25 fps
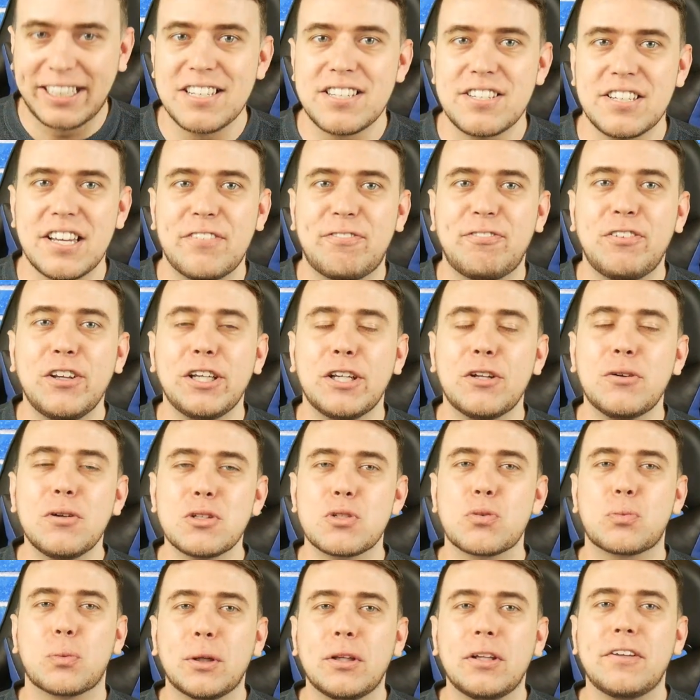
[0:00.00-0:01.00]
because if you, you know
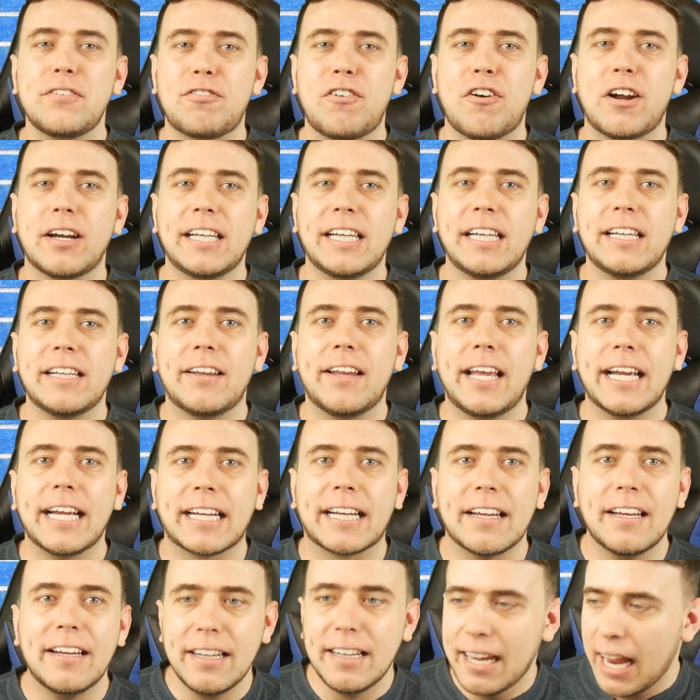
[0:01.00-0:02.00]
what's really funny,
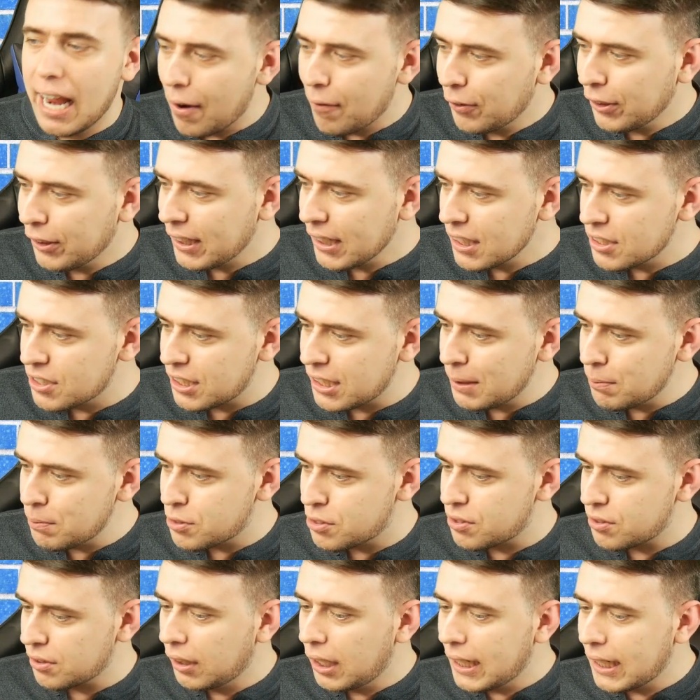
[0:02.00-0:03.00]
like everything
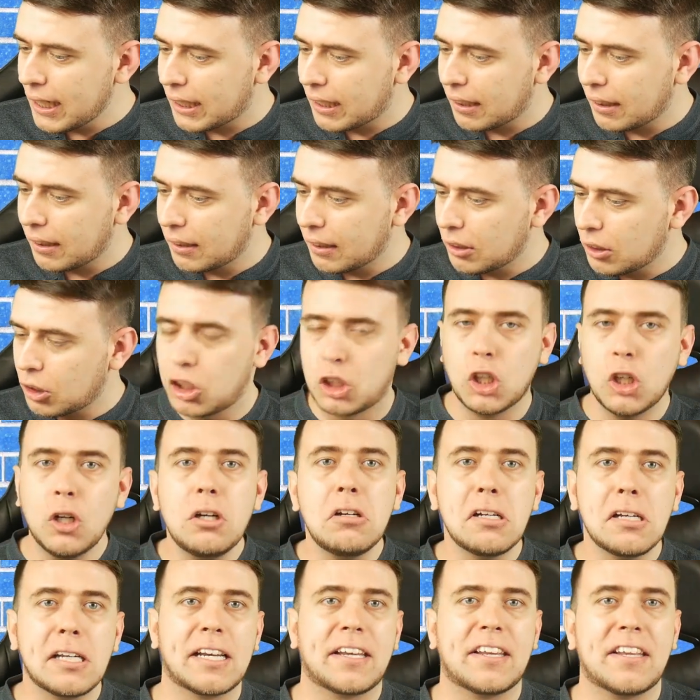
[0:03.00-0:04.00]
seems like
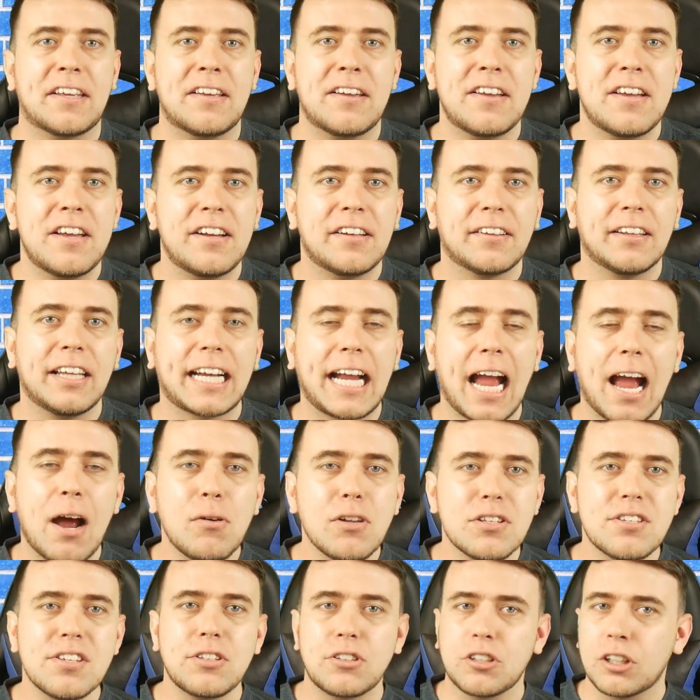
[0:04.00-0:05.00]
good. Like how
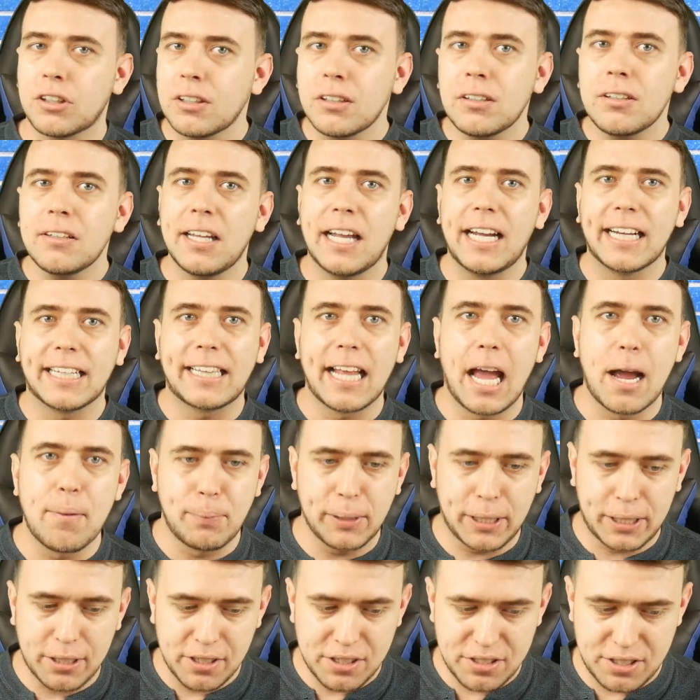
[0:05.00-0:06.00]
does it turn like that?
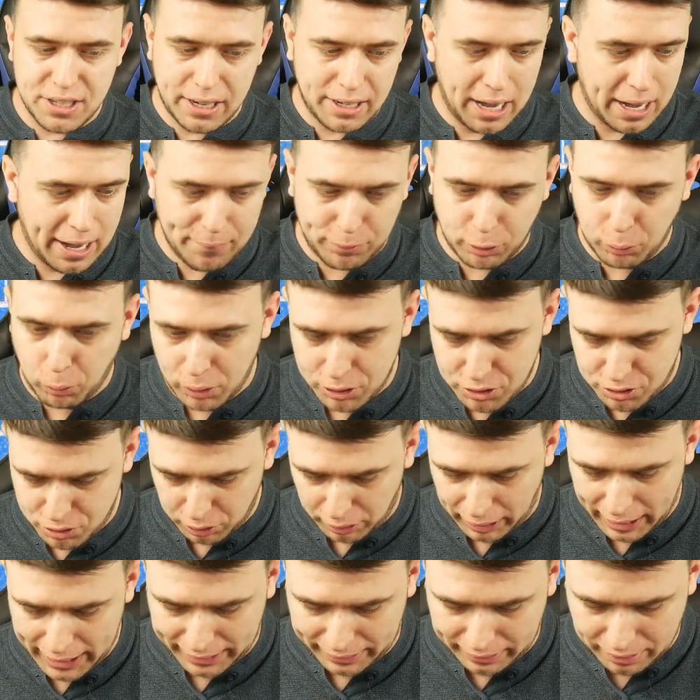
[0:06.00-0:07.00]
Because
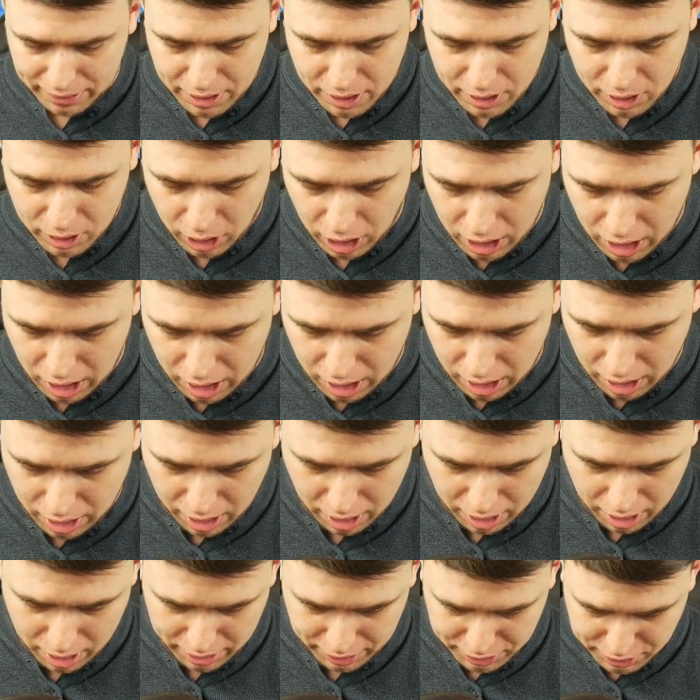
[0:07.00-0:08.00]
everyone's like
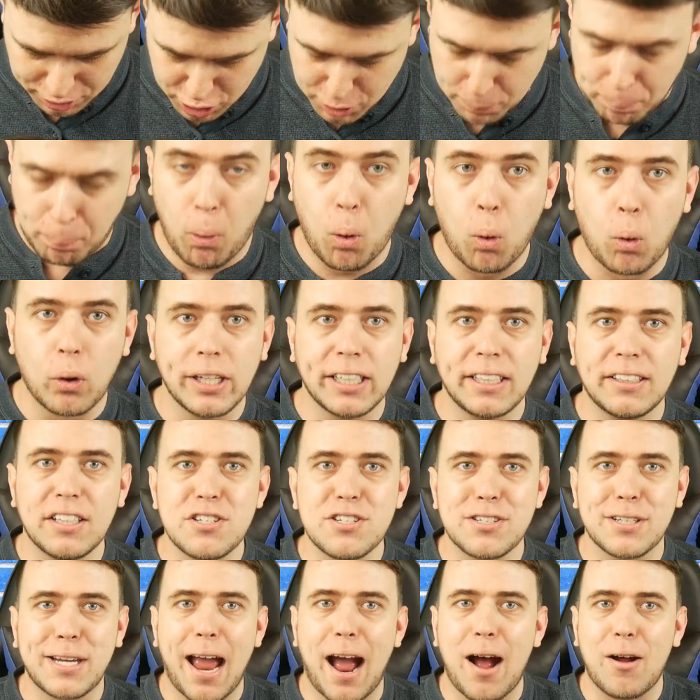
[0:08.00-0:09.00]
uh supporting the
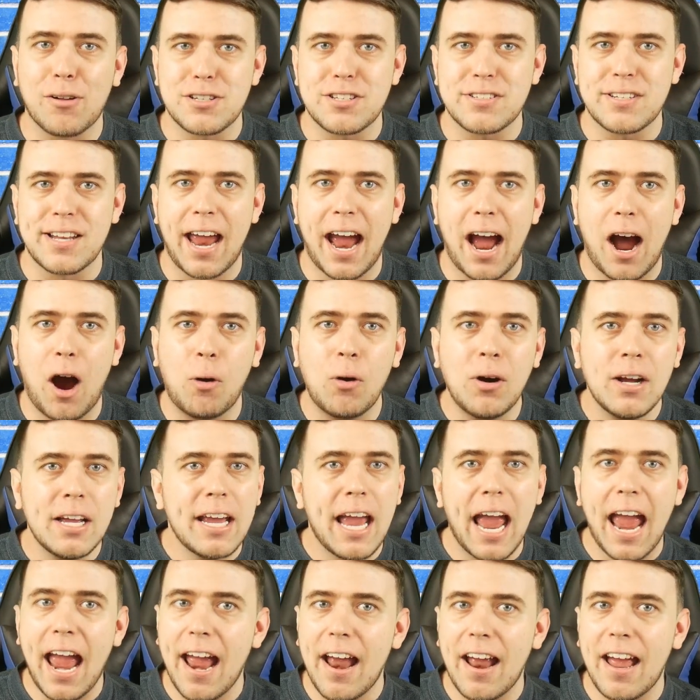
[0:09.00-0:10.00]
scouts now.
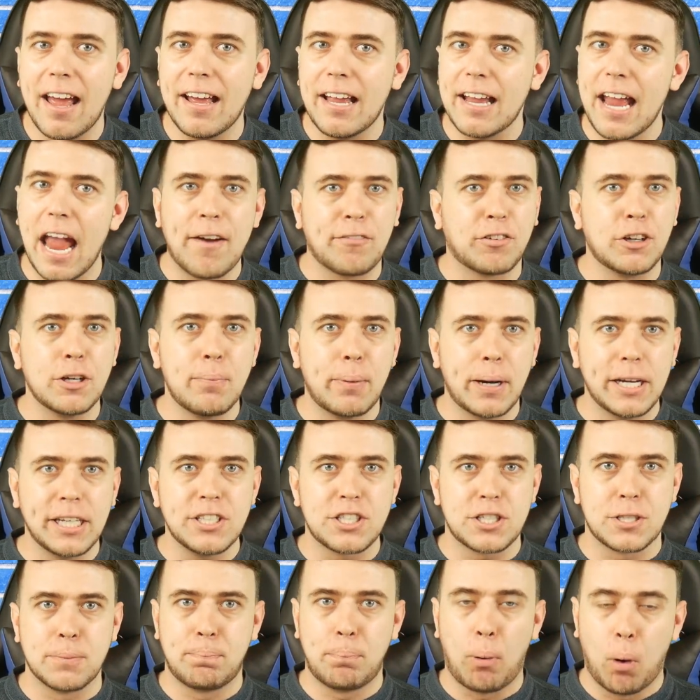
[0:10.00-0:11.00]
Everybody
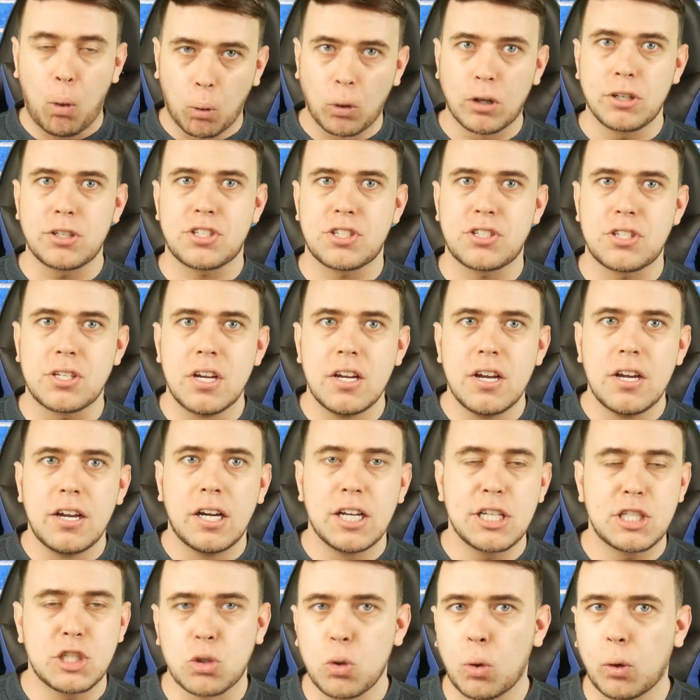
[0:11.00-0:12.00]
supports
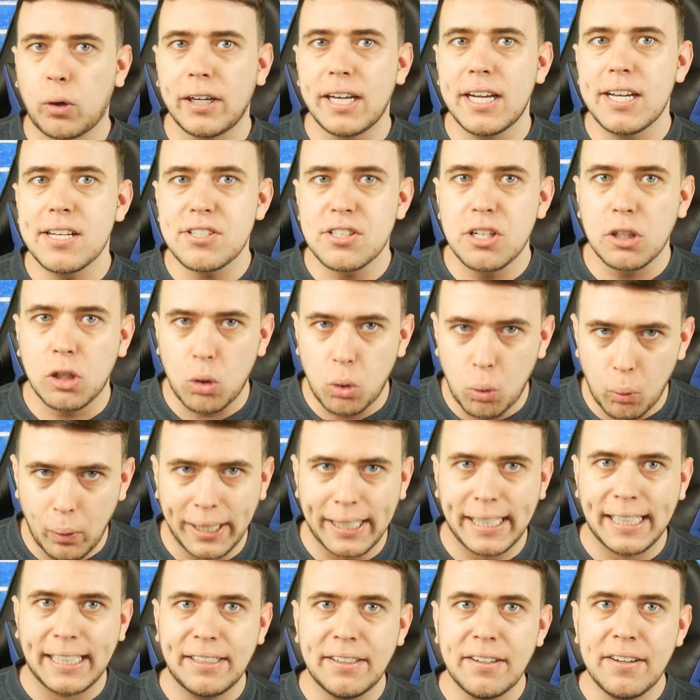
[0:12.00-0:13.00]
Historia as the
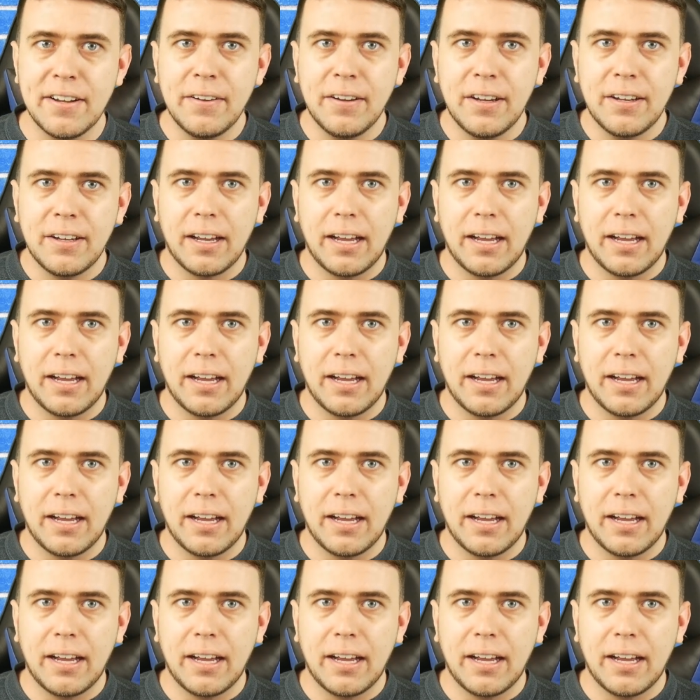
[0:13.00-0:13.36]
queen.